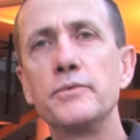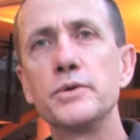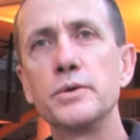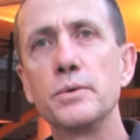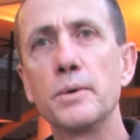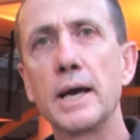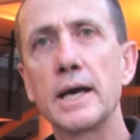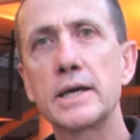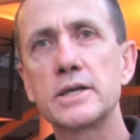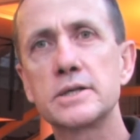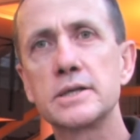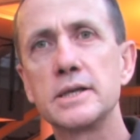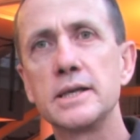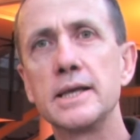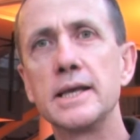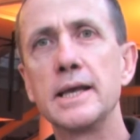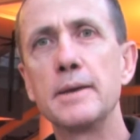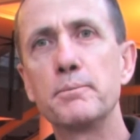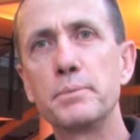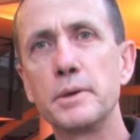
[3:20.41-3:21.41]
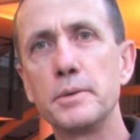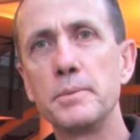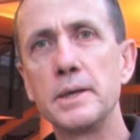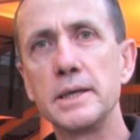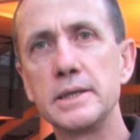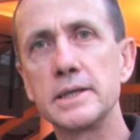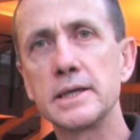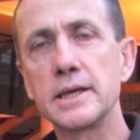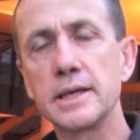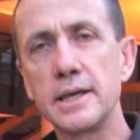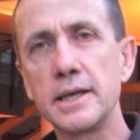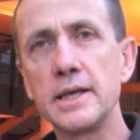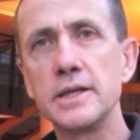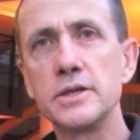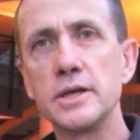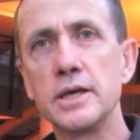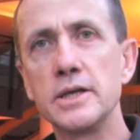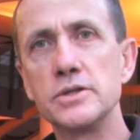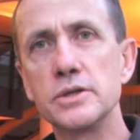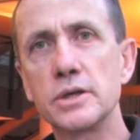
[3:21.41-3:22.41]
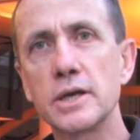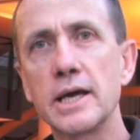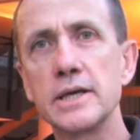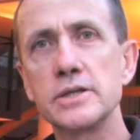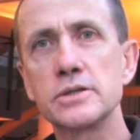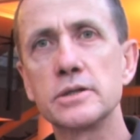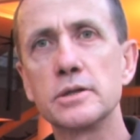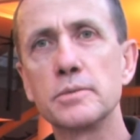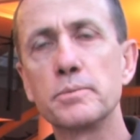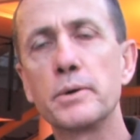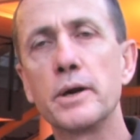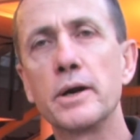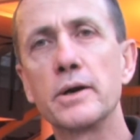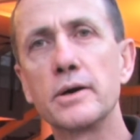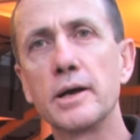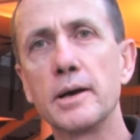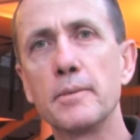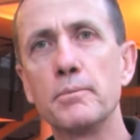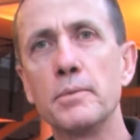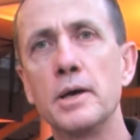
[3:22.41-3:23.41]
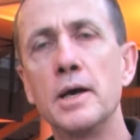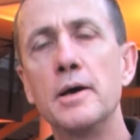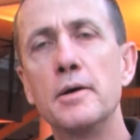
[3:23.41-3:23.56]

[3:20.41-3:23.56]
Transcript: you're actually implementing an educational program